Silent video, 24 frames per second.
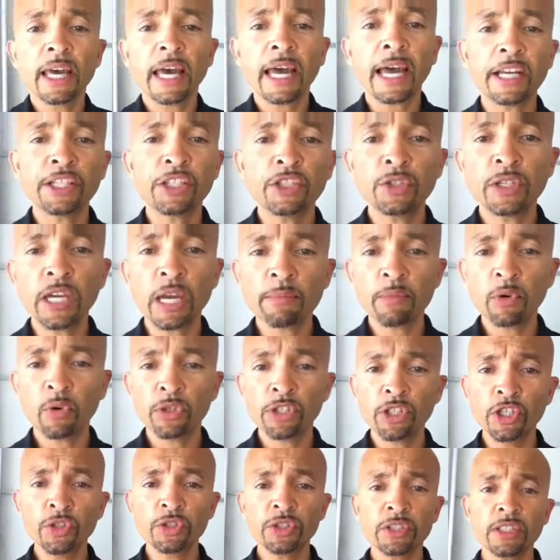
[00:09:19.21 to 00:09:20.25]
As you get more
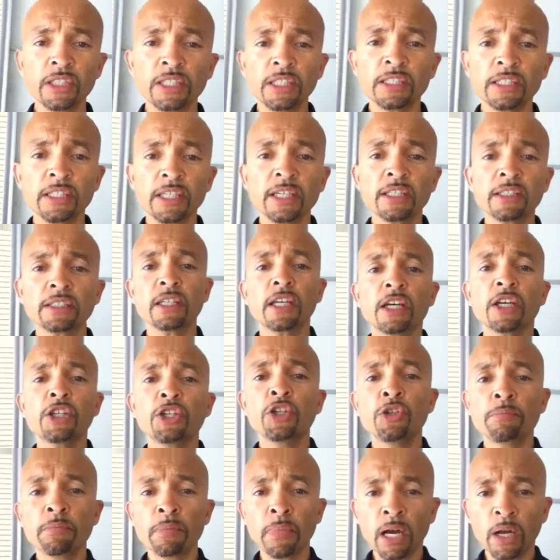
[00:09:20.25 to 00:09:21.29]
used to these things,
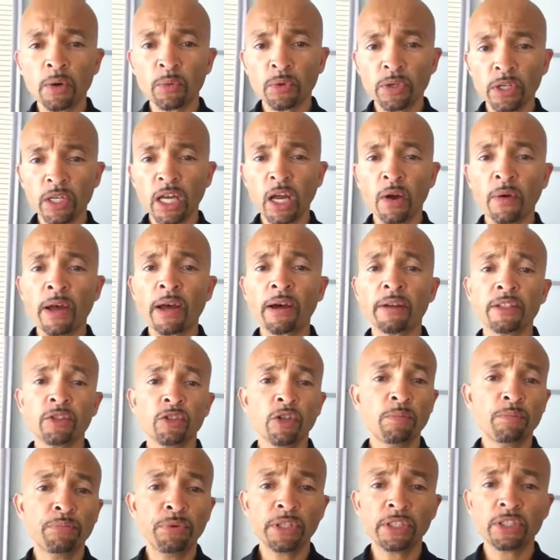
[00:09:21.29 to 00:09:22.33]
you might want to go out and
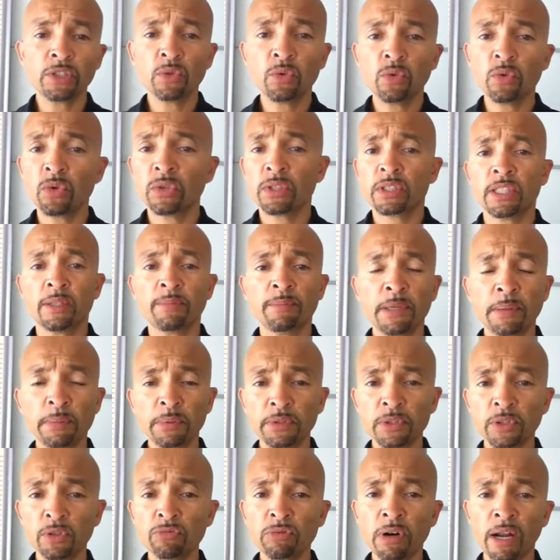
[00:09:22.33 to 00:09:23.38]
do a brisk walk. Some
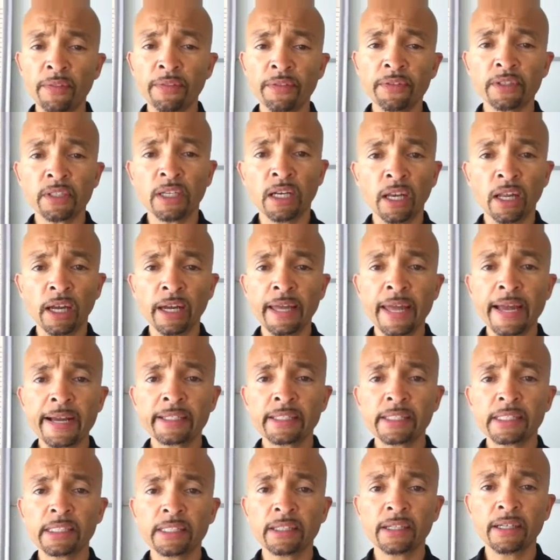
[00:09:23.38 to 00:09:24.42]
people do runs and light
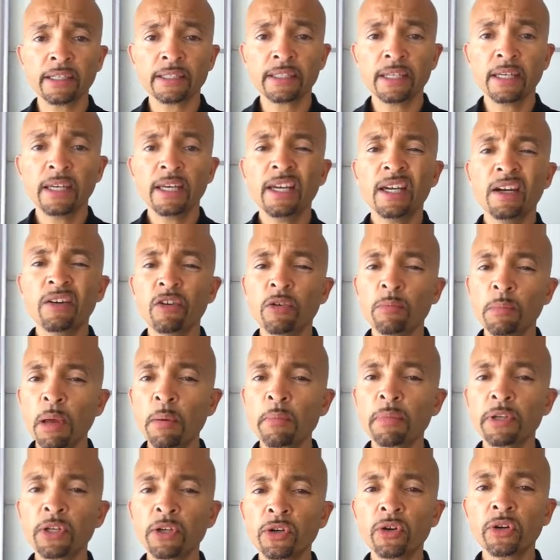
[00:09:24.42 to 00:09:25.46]
exercise.
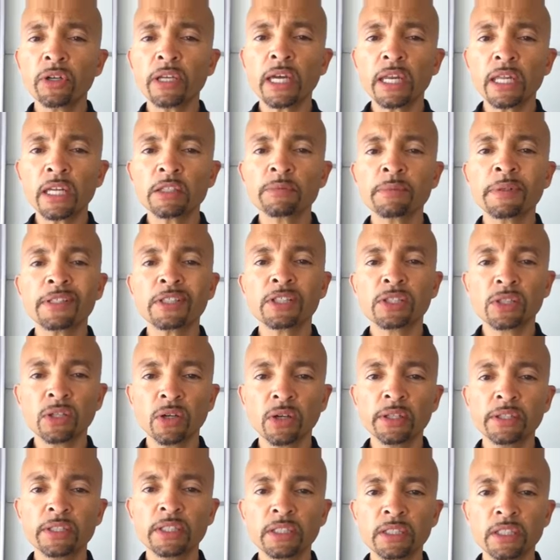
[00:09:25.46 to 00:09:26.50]
Remember, you're not getting as much
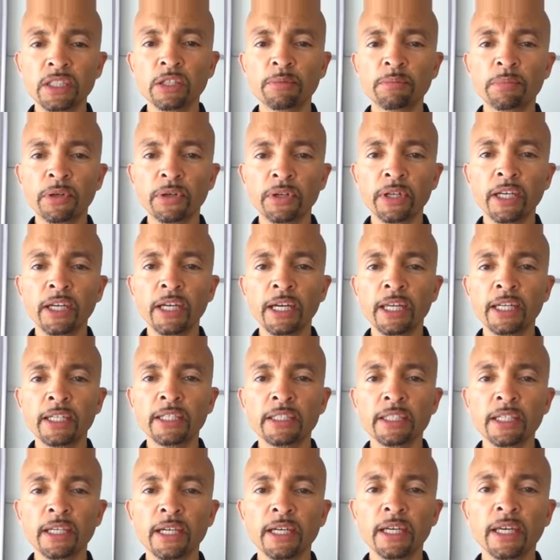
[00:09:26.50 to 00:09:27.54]
solids into your body,
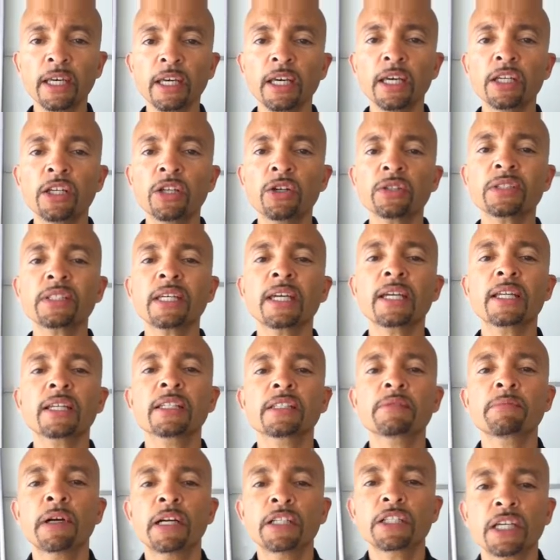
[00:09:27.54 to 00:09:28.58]
and you're not taking
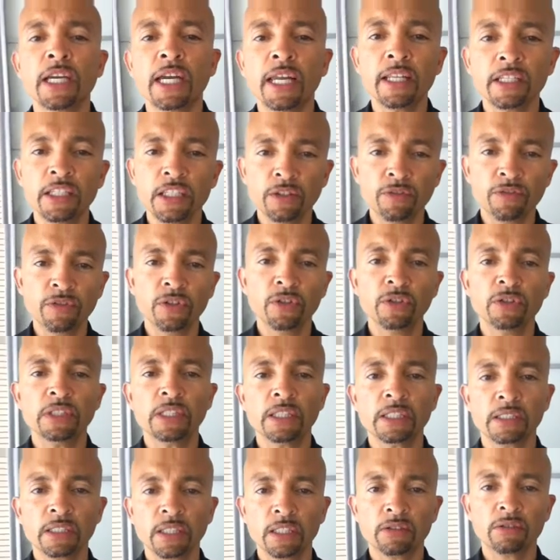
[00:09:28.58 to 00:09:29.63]
as much energy foods,
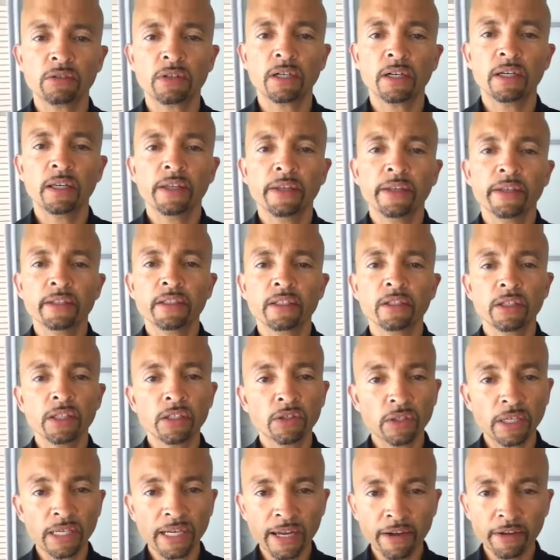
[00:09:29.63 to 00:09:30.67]
etc. So
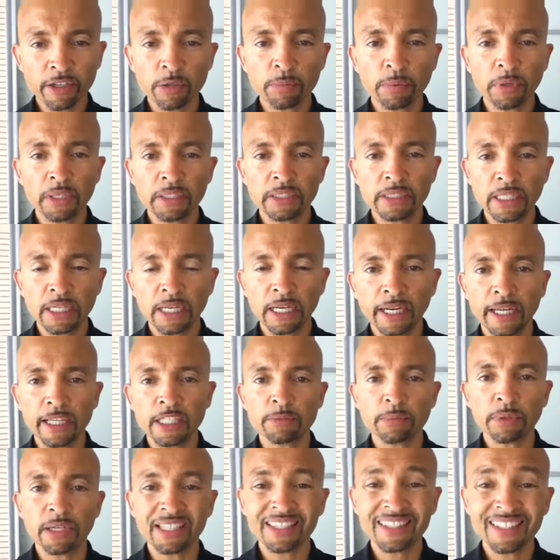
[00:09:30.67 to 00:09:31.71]
you're allowing your body to
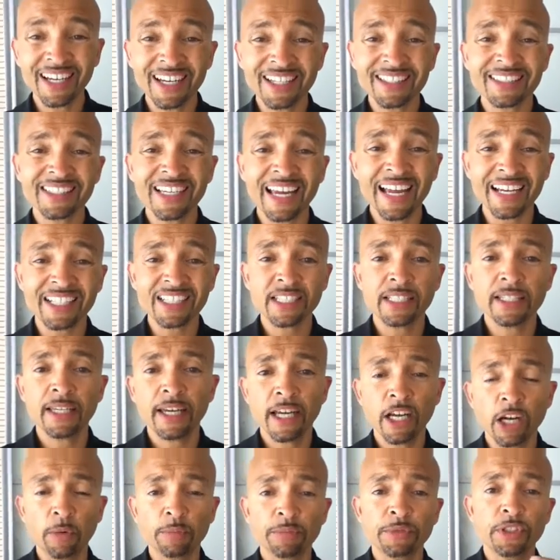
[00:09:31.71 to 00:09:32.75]
cleanse, but it does actually
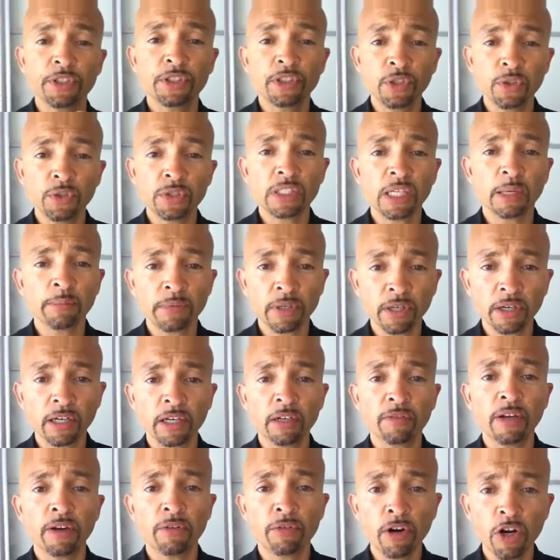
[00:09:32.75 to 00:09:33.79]
help to do some
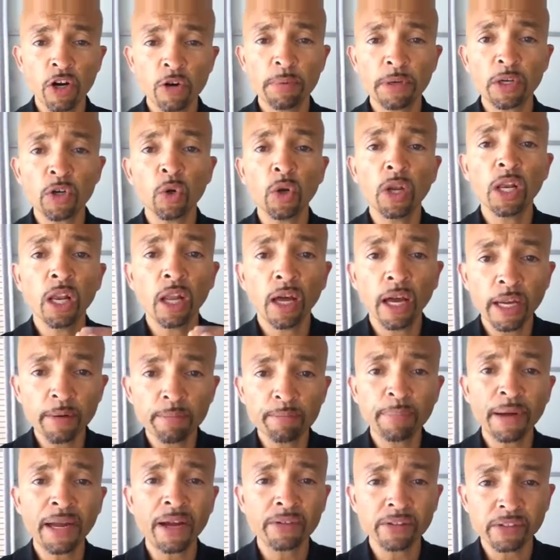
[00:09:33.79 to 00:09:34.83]
kind of aerobic or
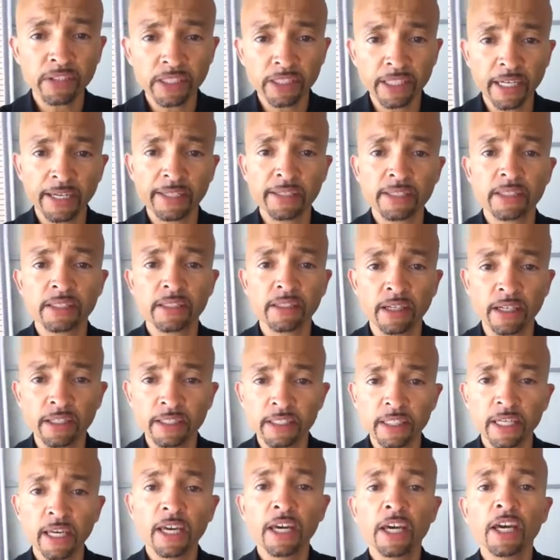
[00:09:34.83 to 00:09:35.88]
light bouncing
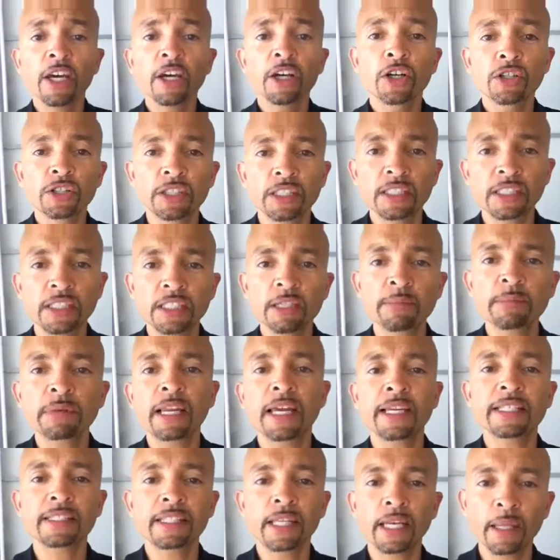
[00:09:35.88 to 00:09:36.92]
exercises, because it
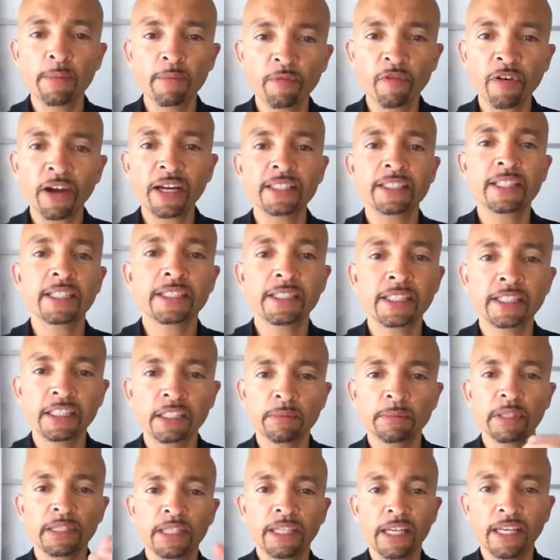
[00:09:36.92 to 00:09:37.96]
stimulates the lymphatic
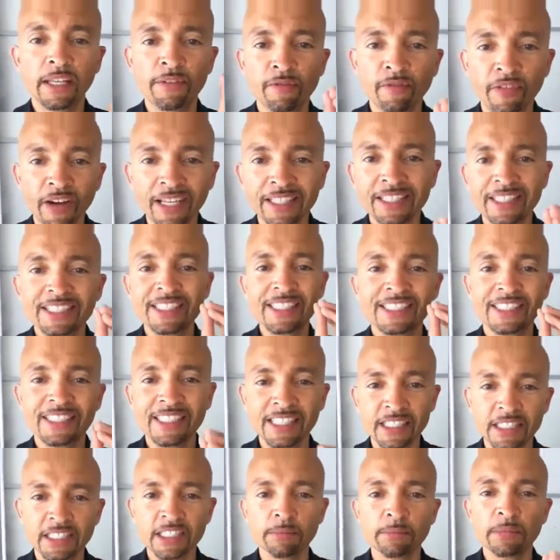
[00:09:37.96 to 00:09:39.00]
system, and the lymphatic
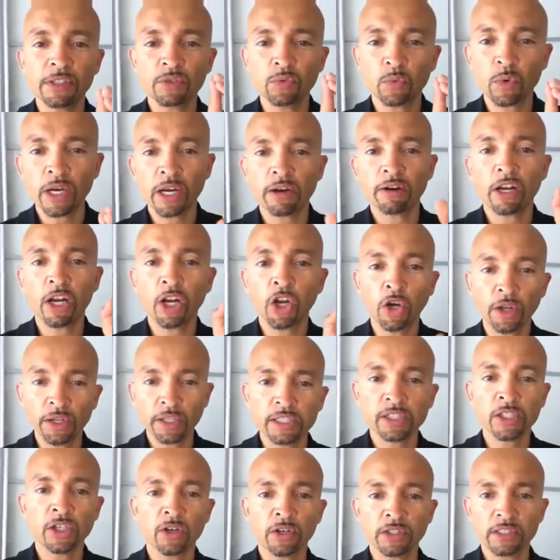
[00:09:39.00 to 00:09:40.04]
system is where a lot of
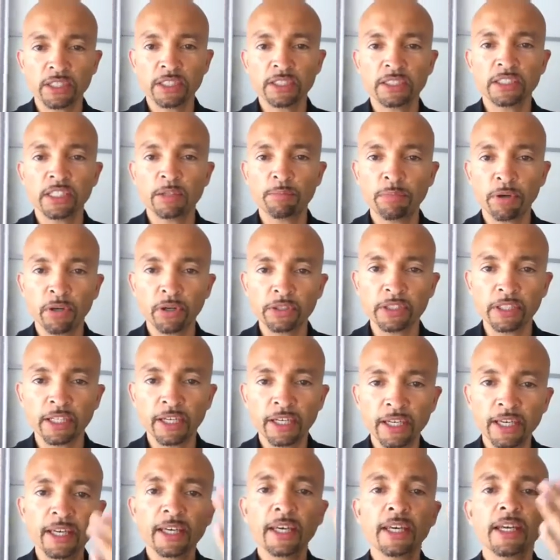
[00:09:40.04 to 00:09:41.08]
the toxins
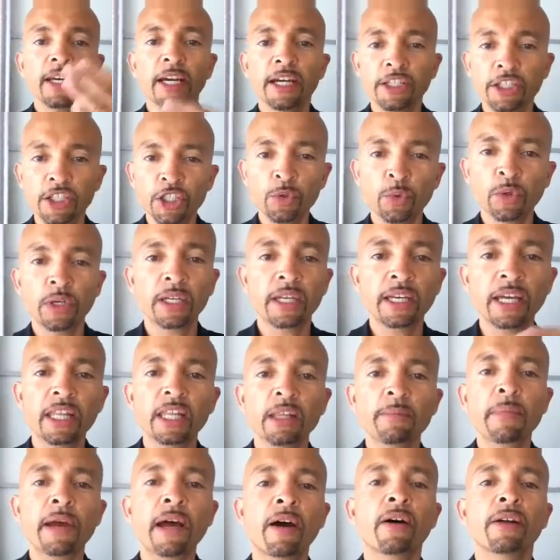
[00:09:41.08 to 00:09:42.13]
deposit, and you want to
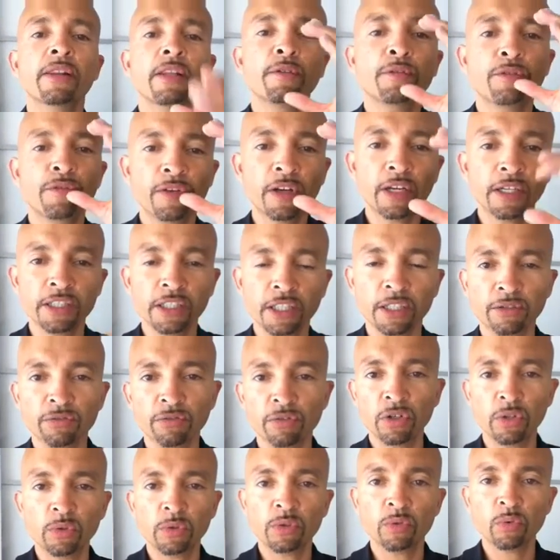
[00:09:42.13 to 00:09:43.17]
get them out and then flush it
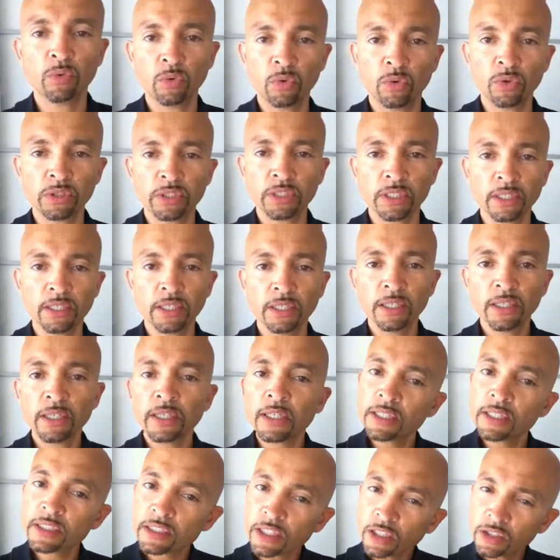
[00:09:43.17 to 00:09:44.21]
through with water.
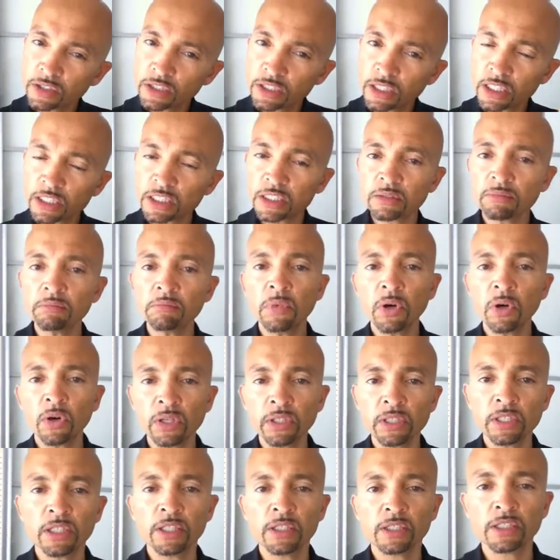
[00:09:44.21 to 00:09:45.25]
So just
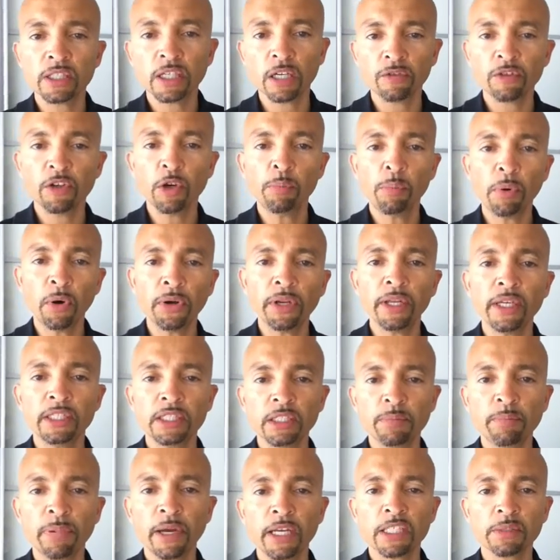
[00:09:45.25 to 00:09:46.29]
monitor yourself. Your body is
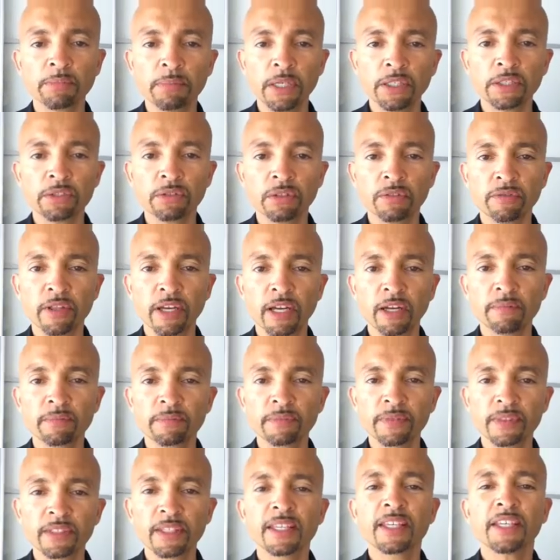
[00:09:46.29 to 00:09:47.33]
the best measure of that.
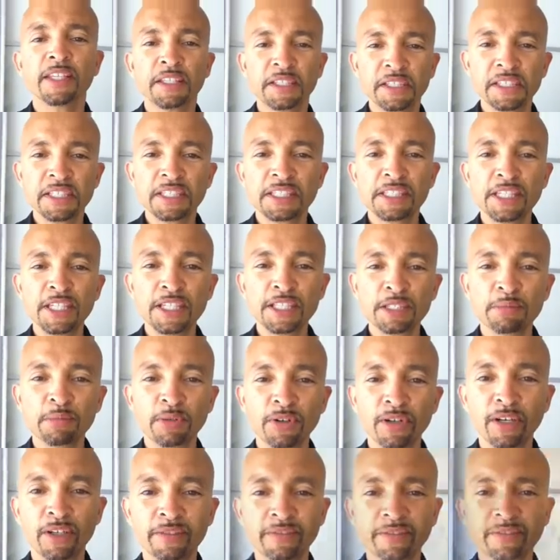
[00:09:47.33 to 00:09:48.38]
See you
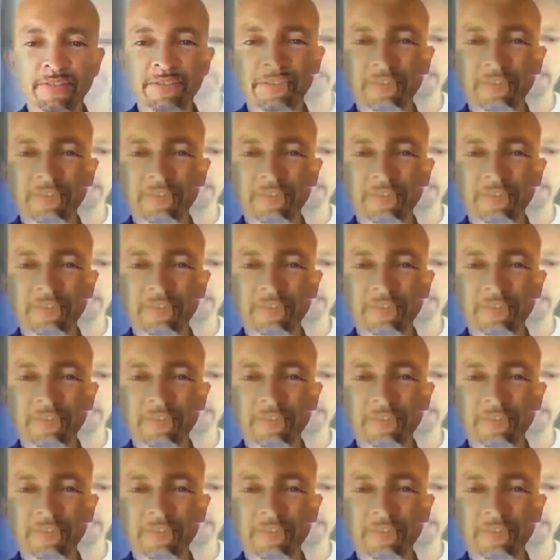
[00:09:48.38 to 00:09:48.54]
tomorrow.